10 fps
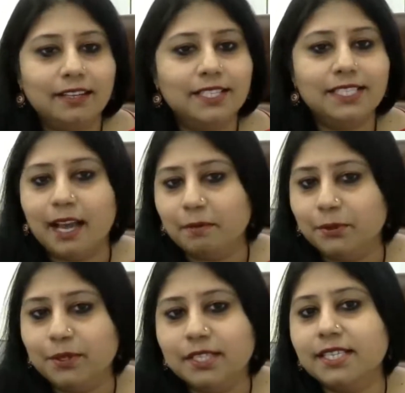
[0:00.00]

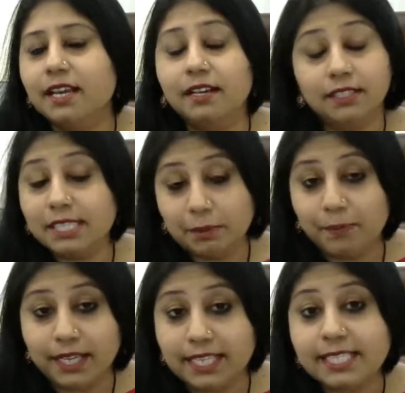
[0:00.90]

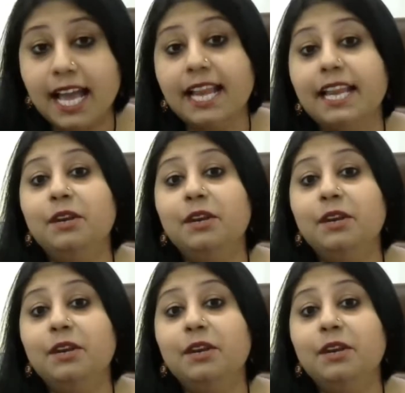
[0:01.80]
disciplines and